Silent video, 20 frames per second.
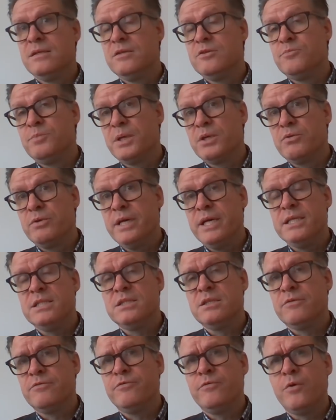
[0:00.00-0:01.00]
the
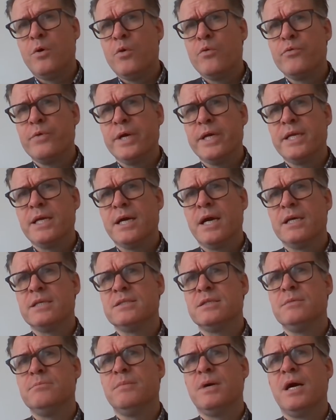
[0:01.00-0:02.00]
speculation of 4 rate
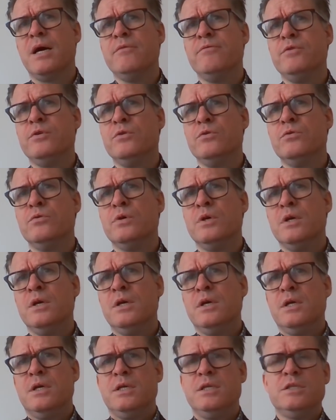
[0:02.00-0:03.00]
hikes, in my view,
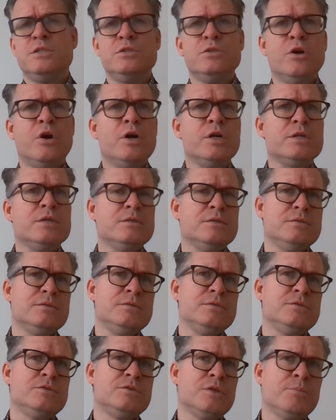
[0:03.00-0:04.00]
is not
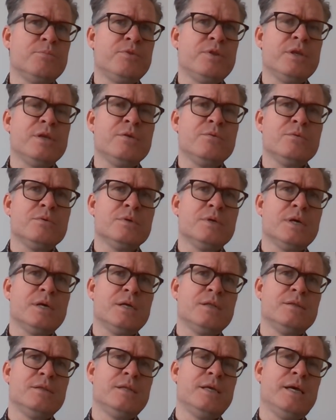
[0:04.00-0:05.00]
something
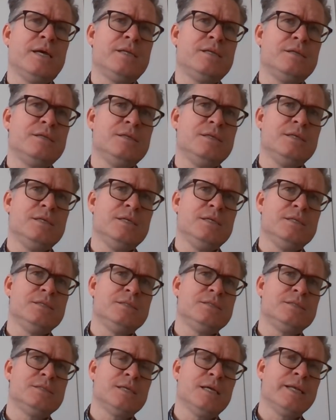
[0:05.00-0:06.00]
that
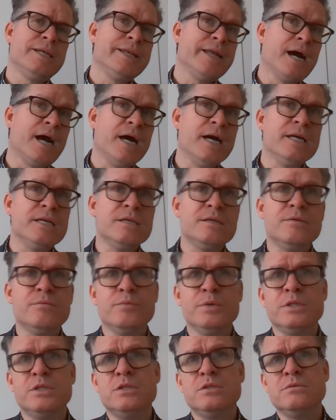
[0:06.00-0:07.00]
is aligned
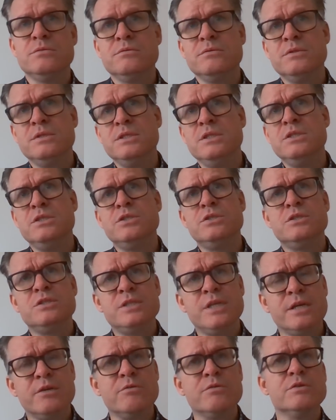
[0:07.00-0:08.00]
with these
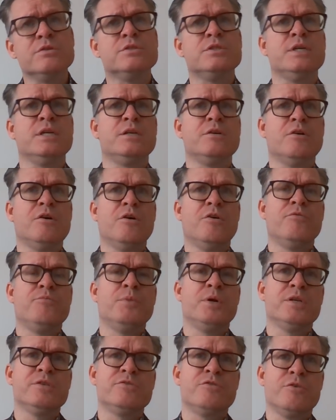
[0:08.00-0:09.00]
general set of
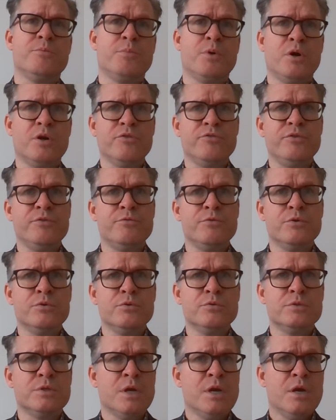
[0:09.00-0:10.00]
monetary policy
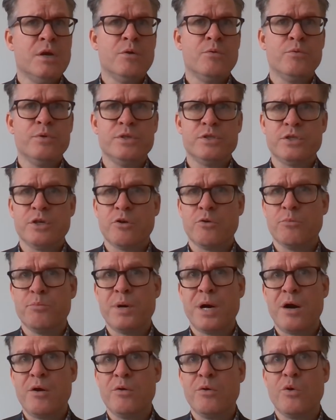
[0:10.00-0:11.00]
rules which Jerome
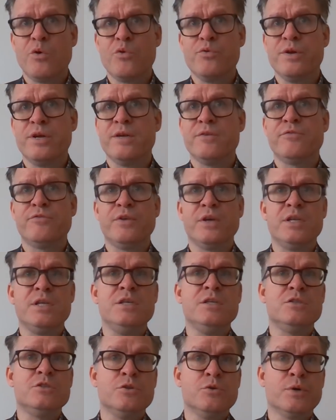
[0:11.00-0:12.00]
Powell already said
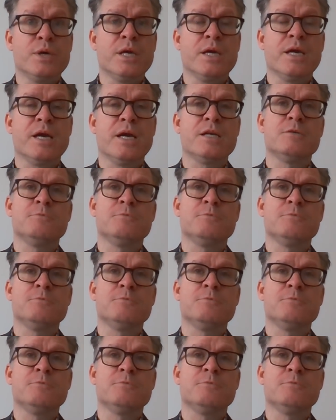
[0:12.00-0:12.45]
he's looking